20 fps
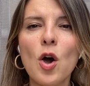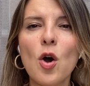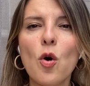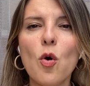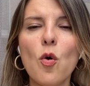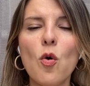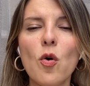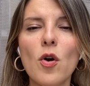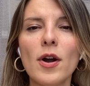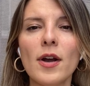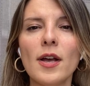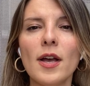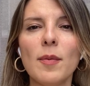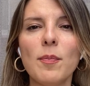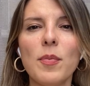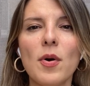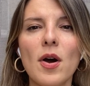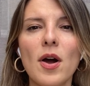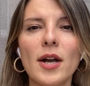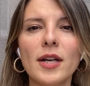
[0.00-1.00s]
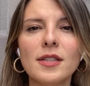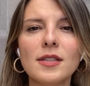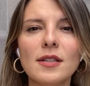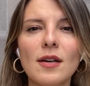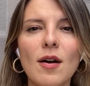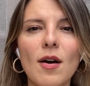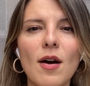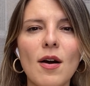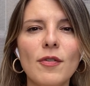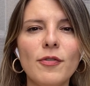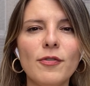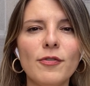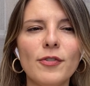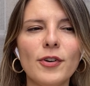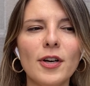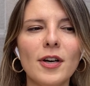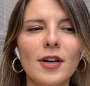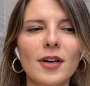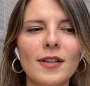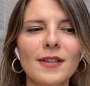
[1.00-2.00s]
or a part of
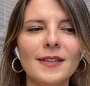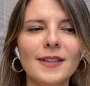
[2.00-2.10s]
uh,